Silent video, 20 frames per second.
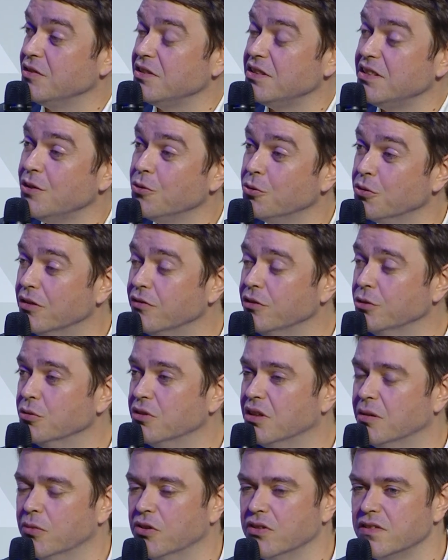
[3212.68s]
and with
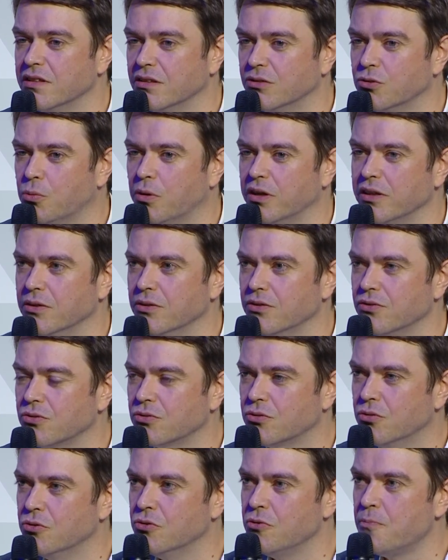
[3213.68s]
respect to AI, in fact,
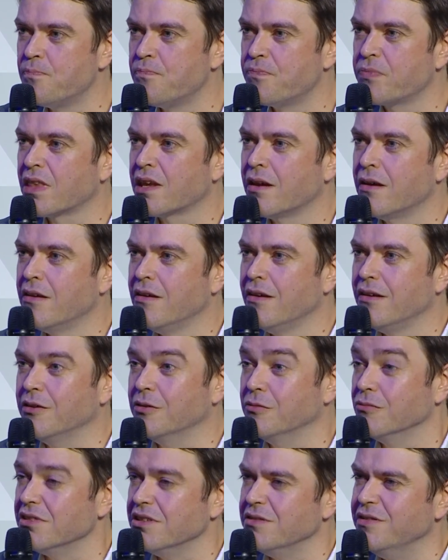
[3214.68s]
we
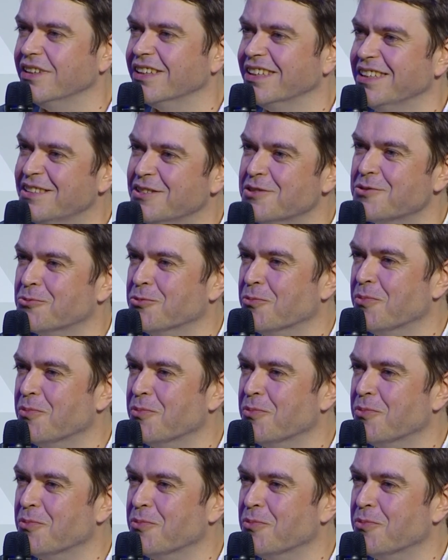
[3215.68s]
tend to believe